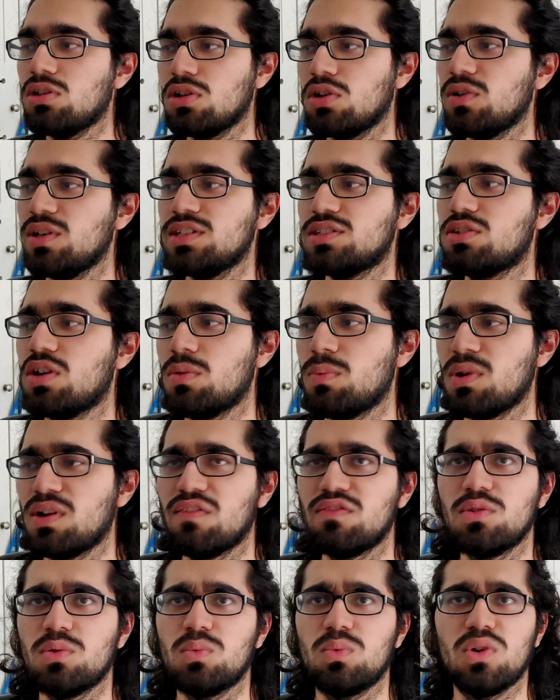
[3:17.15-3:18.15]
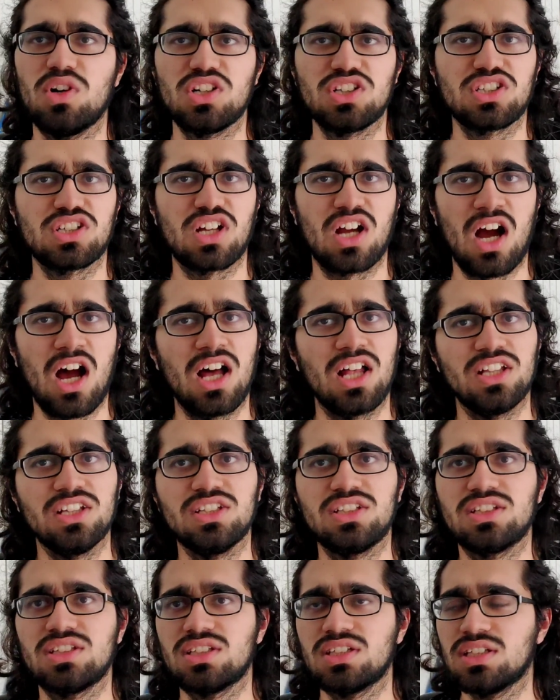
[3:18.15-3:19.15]
Although he's got one of the worst
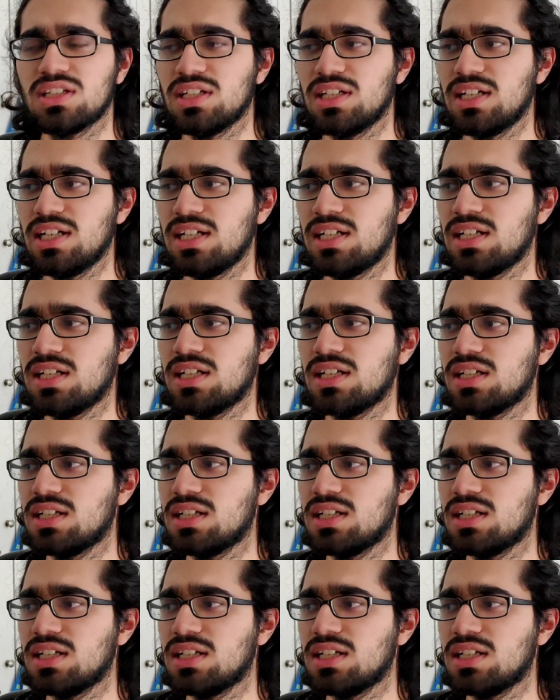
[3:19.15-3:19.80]
cards in